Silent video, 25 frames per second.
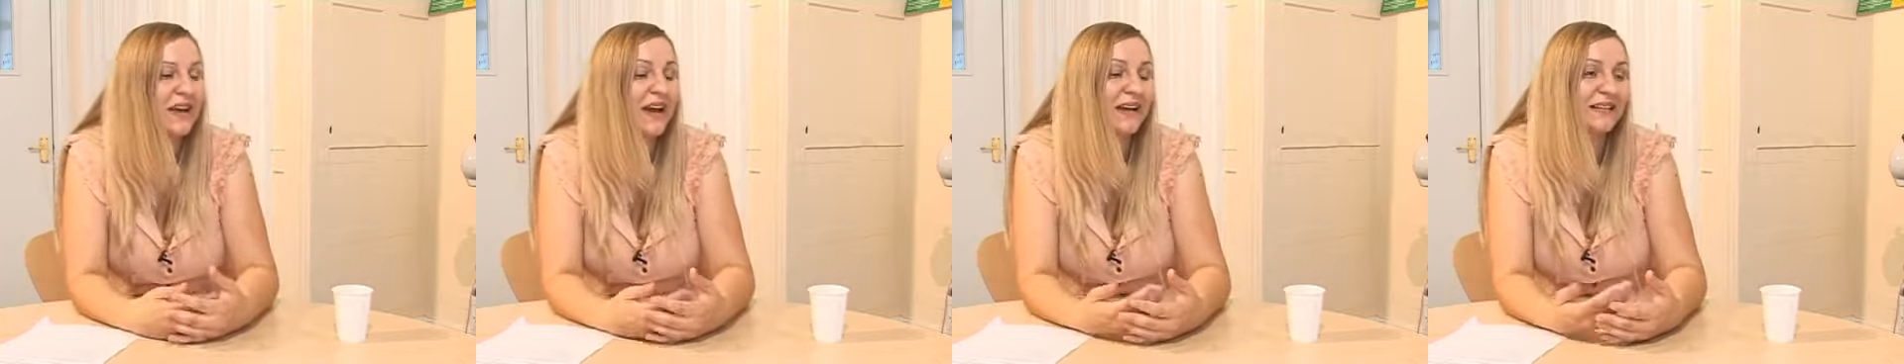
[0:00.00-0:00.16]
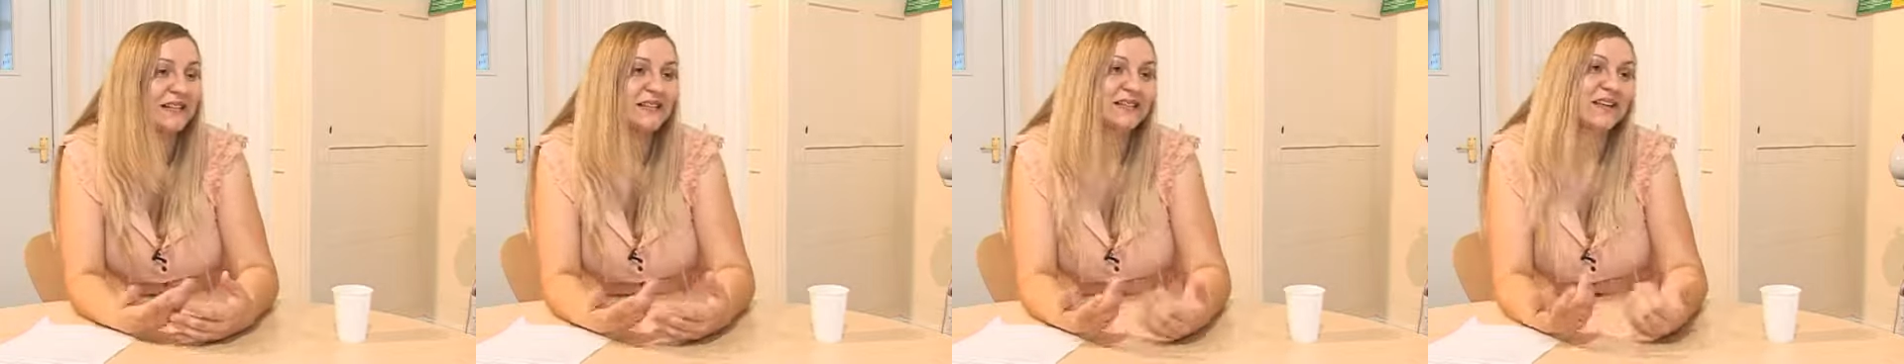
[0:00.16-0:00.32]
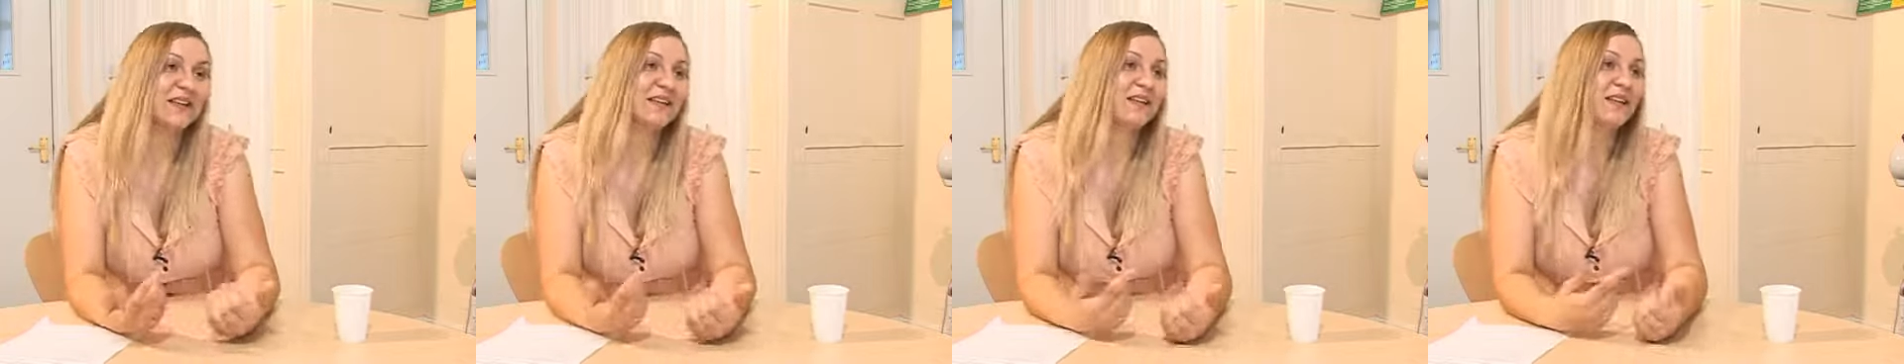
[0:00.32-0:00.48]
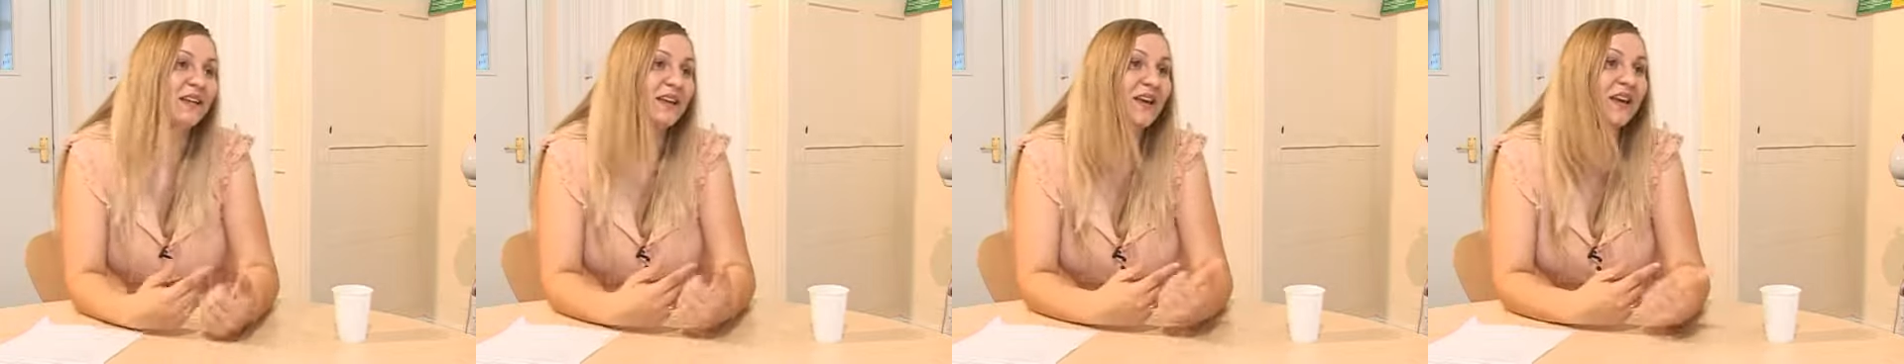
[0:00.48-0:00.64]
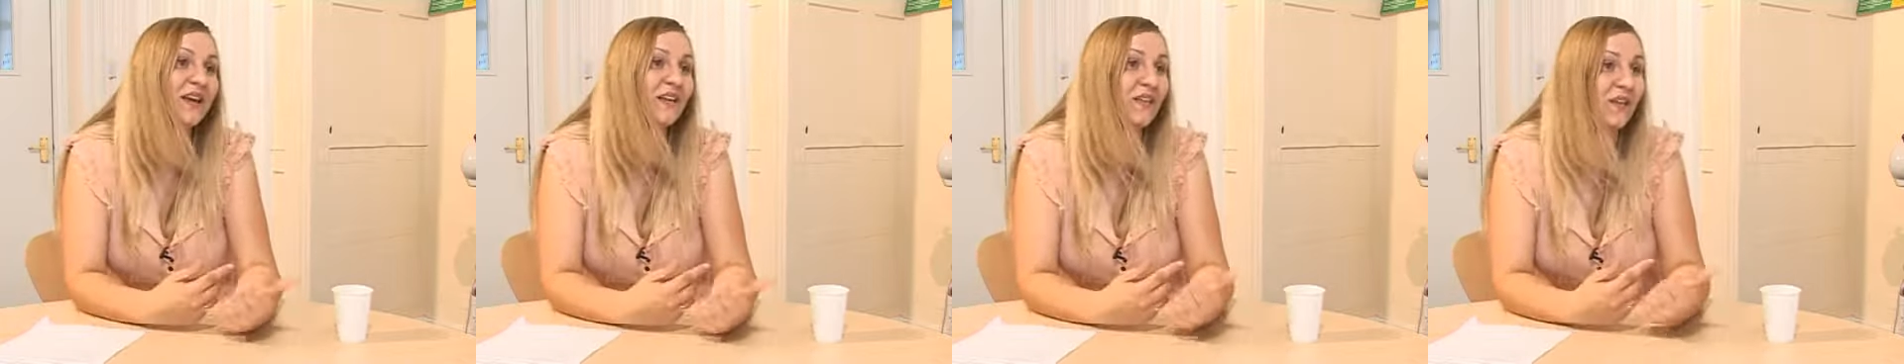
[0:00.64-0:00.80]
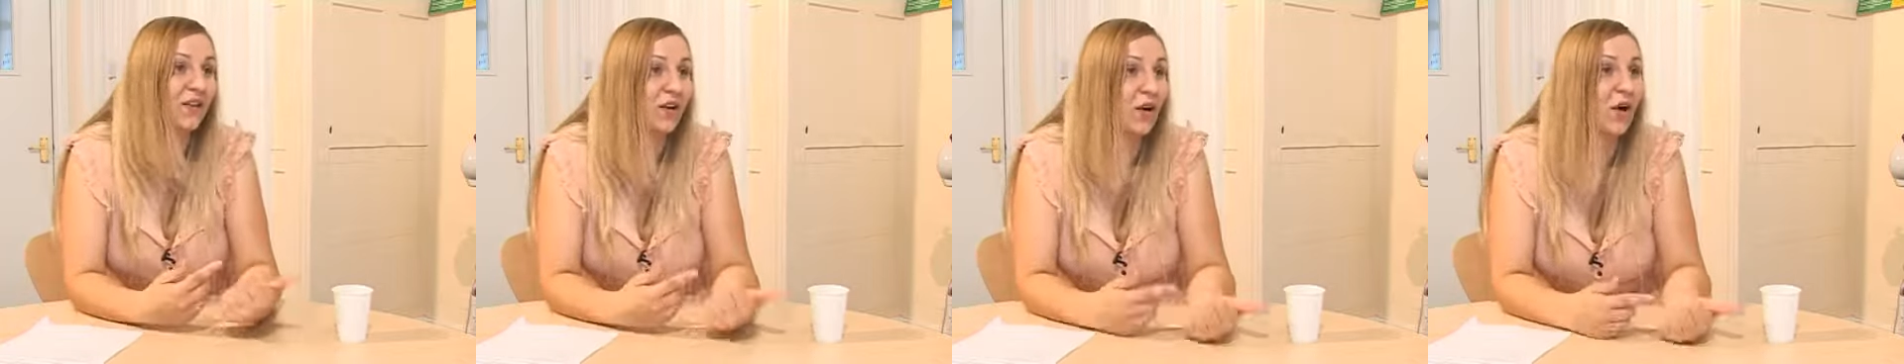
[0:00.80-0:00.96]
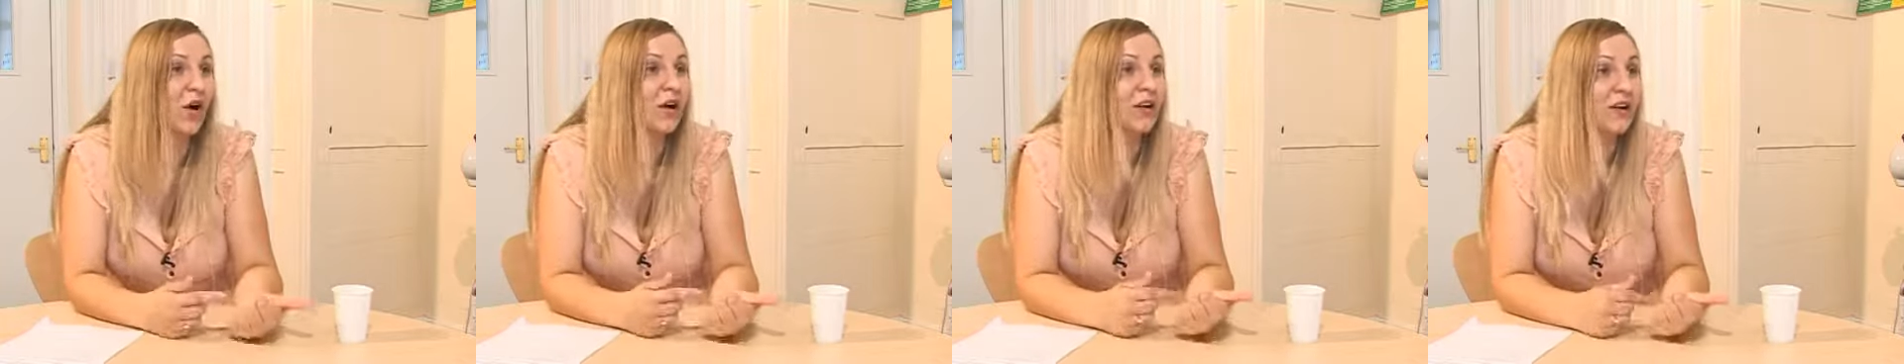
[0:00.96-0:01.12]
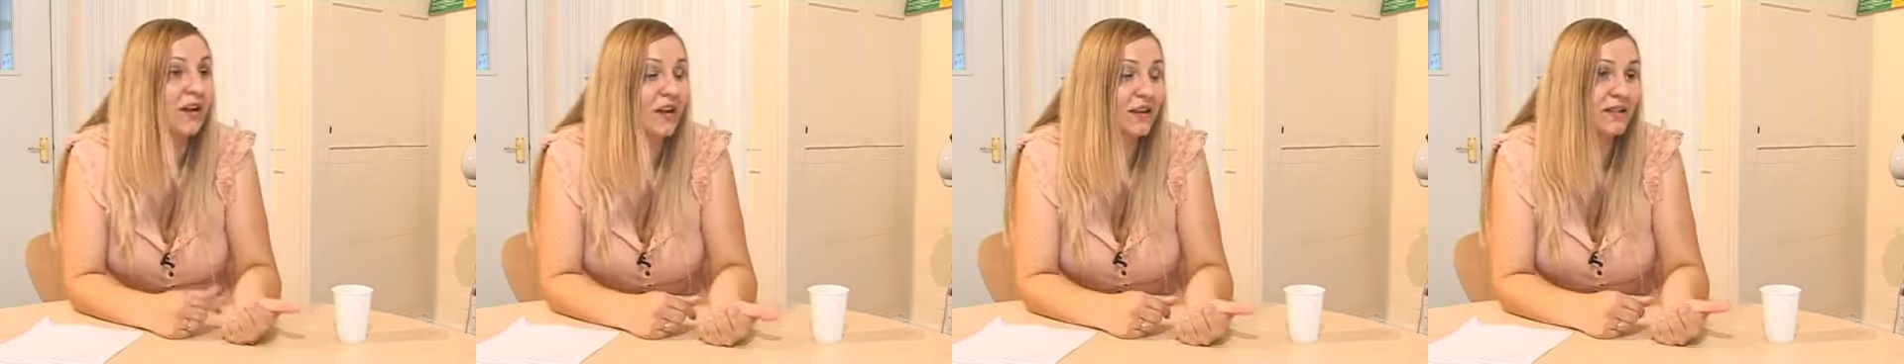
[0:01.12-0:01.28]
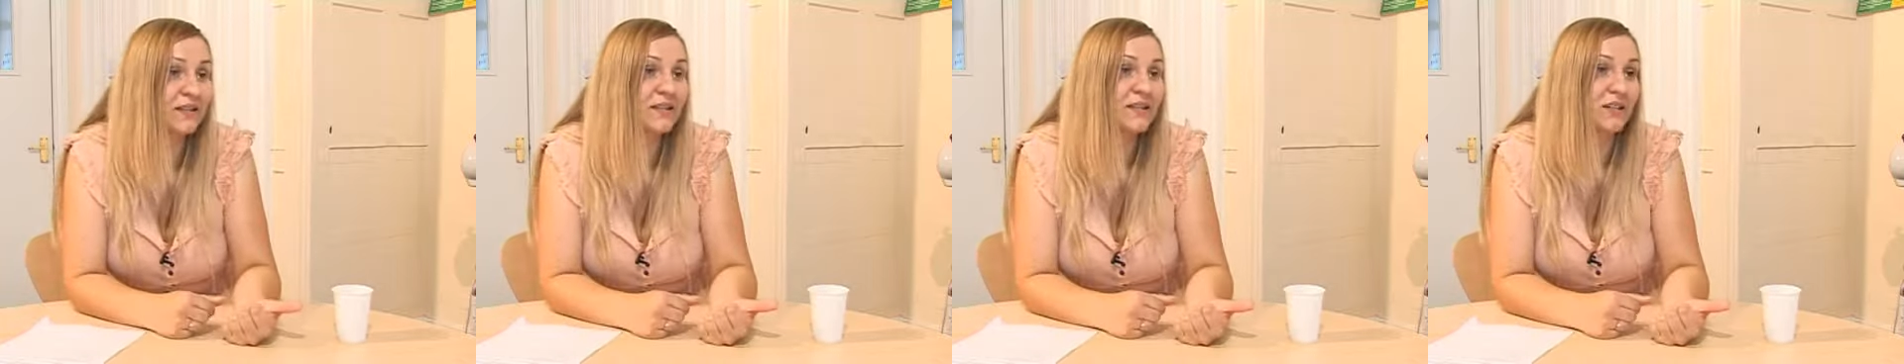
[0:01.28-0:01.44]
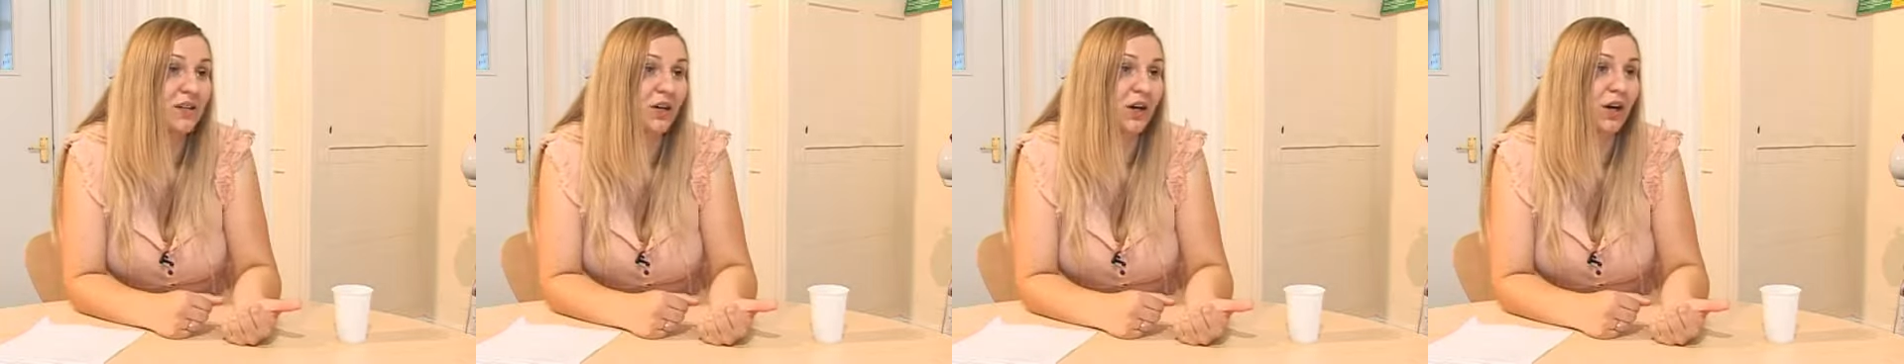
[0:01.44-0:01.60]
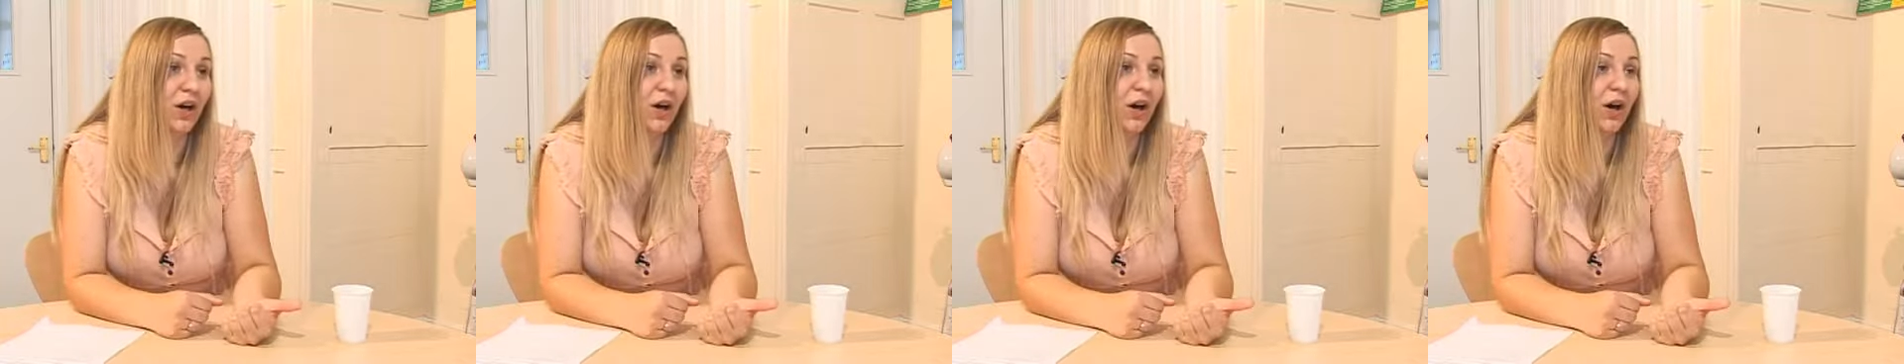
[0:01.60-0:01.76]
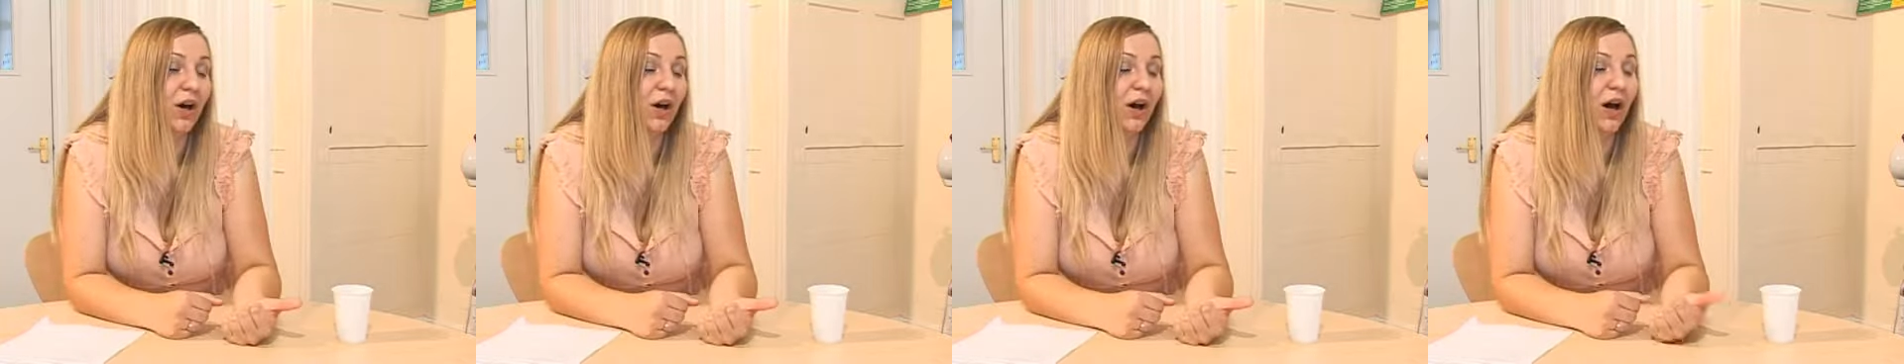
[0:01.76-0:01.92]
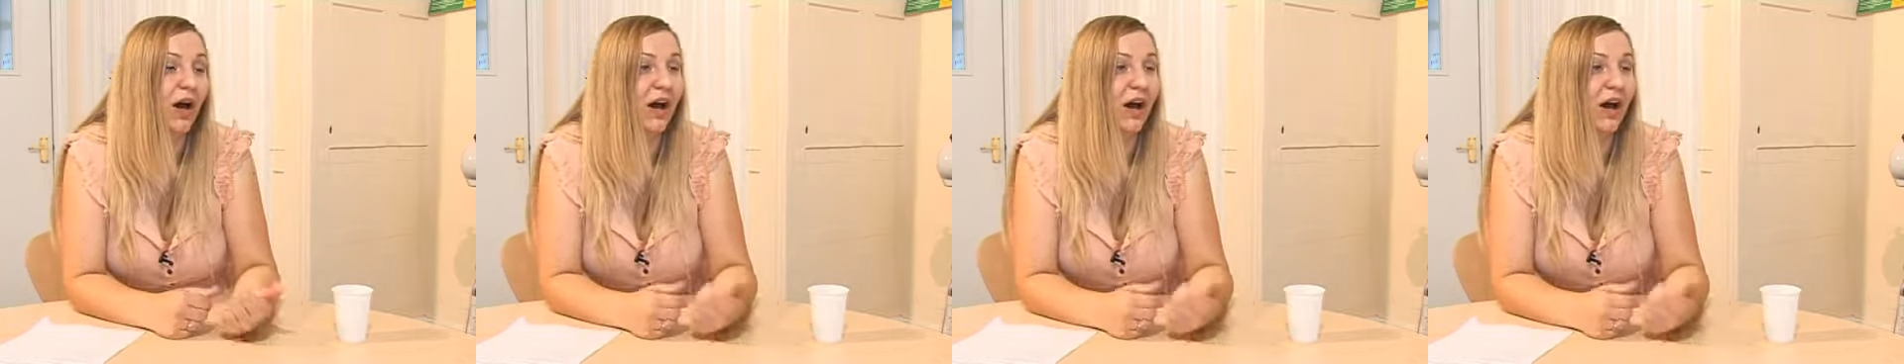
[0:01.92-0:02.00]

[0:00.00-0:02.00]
accidentally kicked the guy next to her,